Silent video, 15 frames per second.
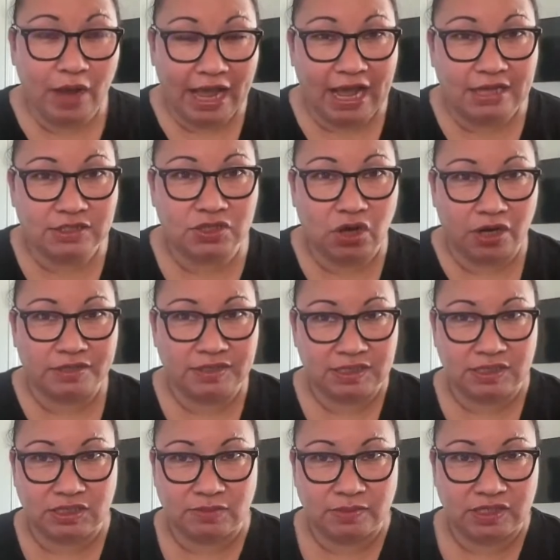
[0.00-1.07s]
ask our
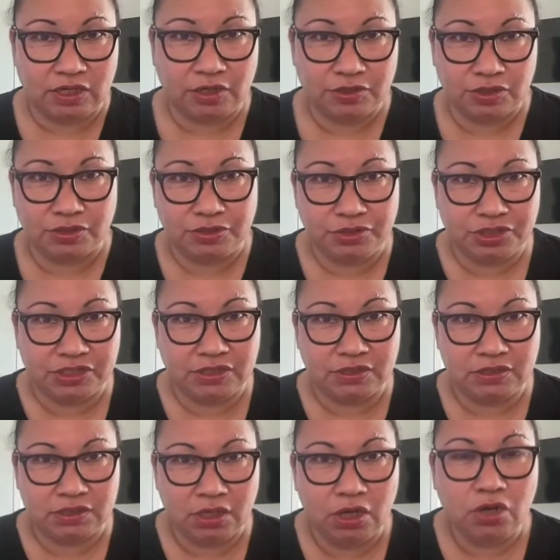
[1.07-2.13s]
systems and our
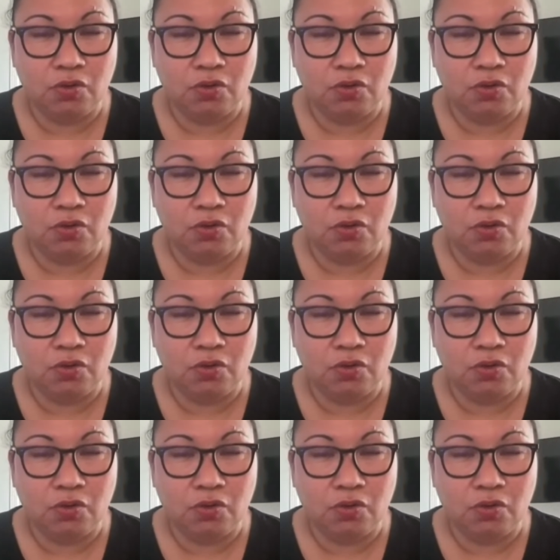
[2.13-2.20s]
solutions